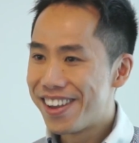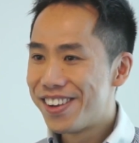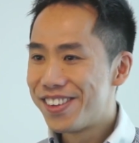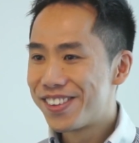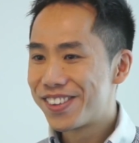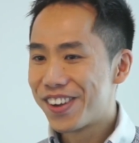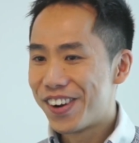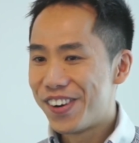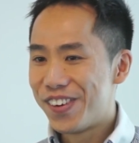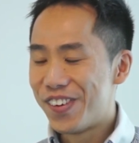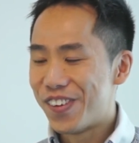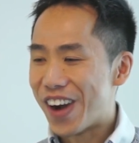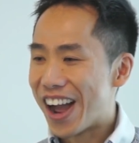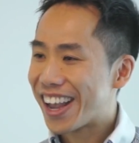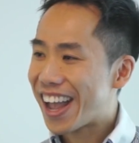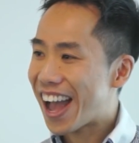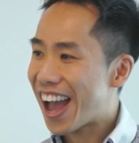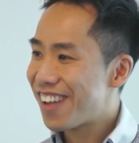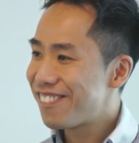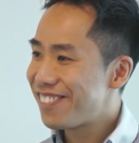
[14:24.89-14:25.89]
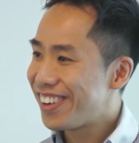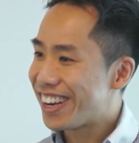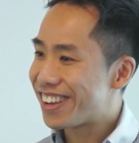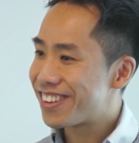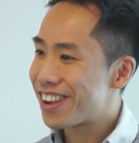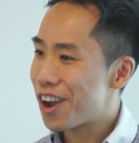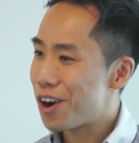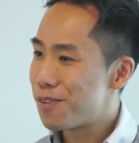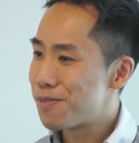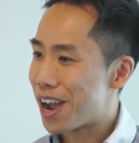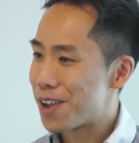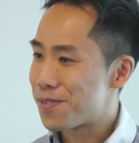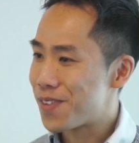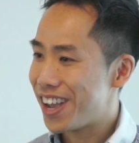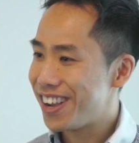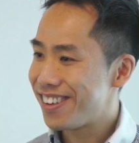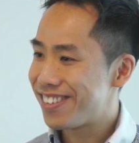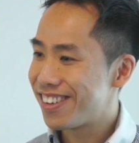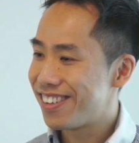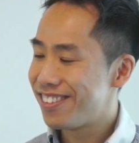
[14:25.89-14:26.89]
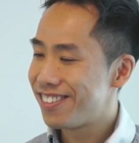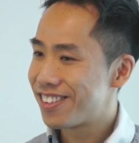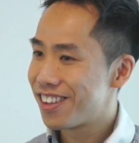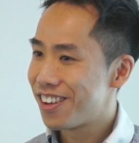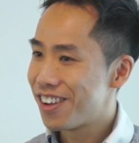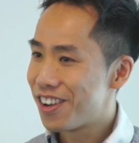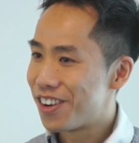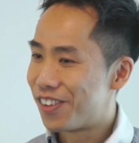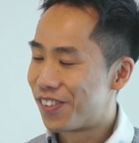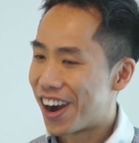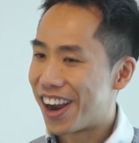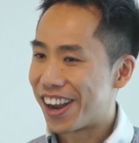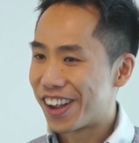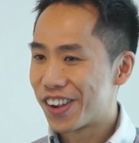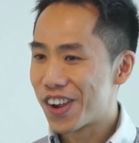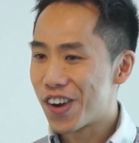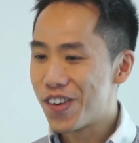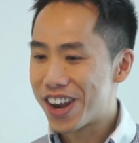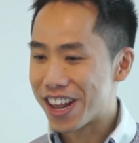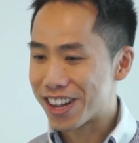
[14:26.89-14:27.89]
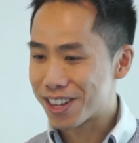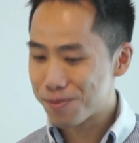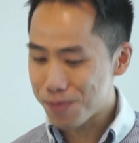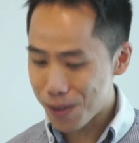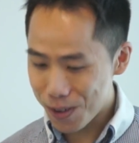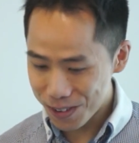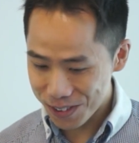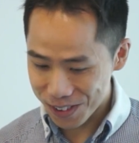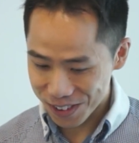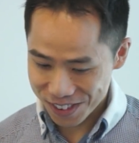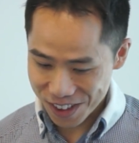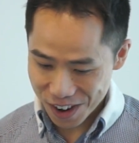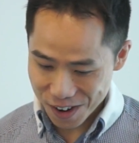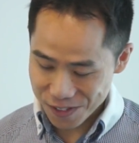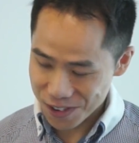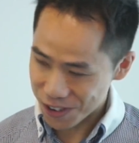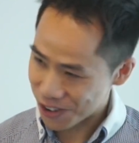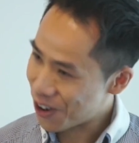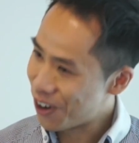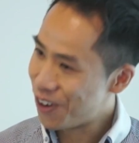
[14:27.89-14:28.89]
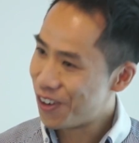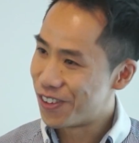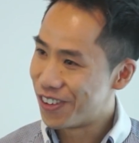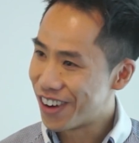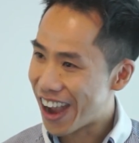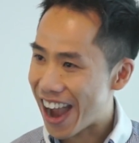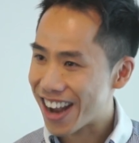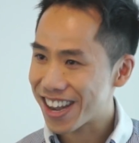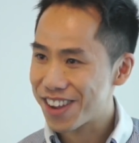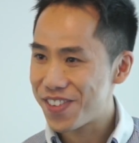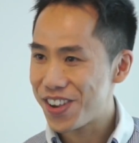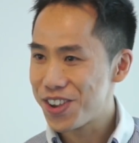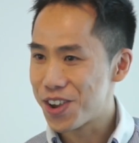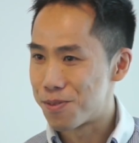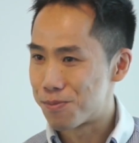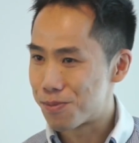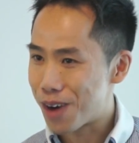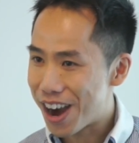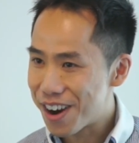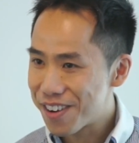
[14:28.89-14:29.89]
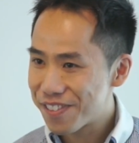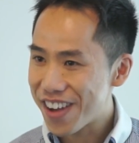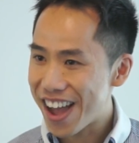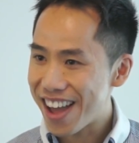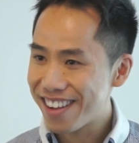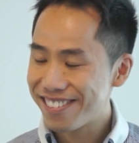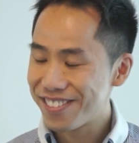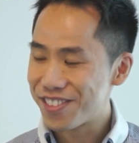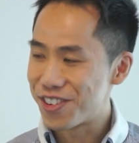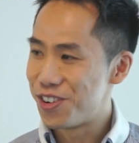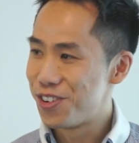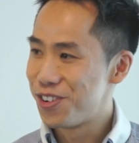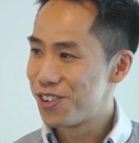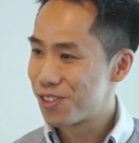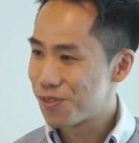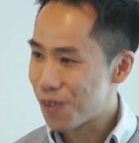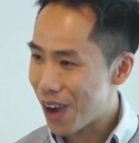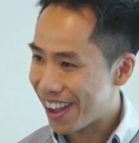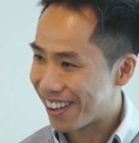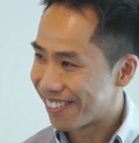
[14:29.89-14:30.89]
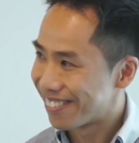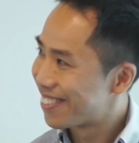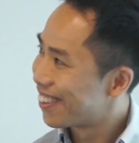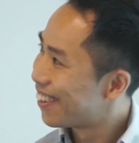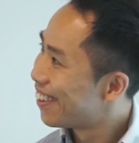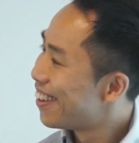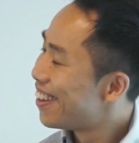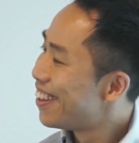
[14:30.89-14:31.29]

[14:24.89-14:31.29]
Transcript: so I can't really tell my patients, right, go and expose yourself to cold, activate your brown fat to lose weight.